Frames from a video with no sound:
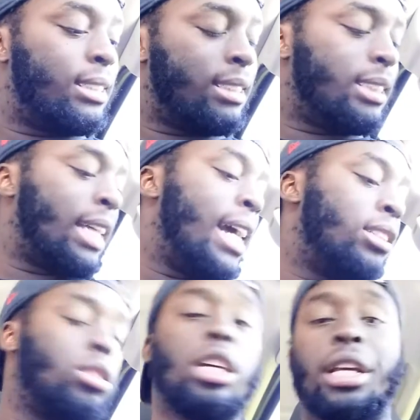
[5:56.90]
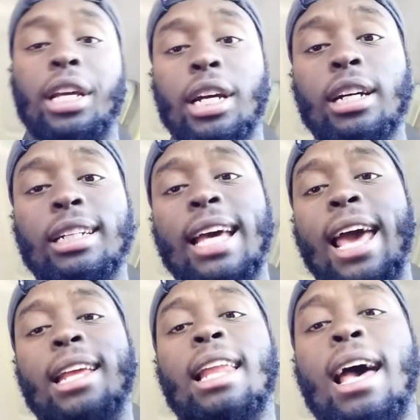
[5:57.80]
Saints looking good. They
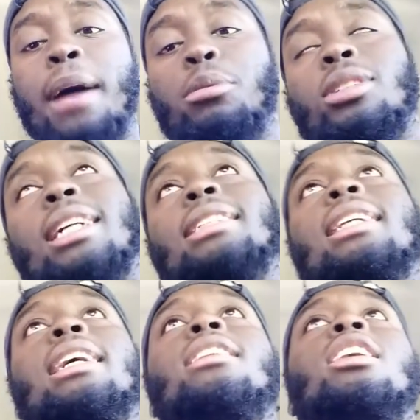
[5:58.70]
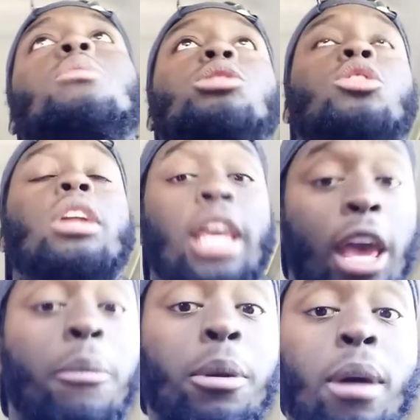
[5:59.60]
added Eli Apple to that secondary, which is going to
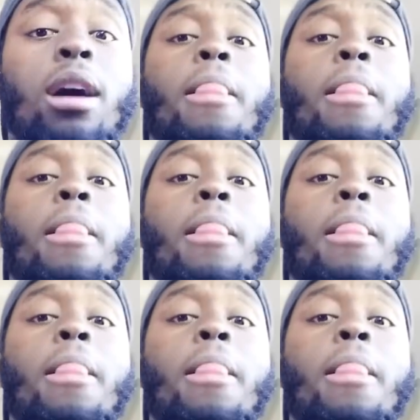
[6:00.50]
help them out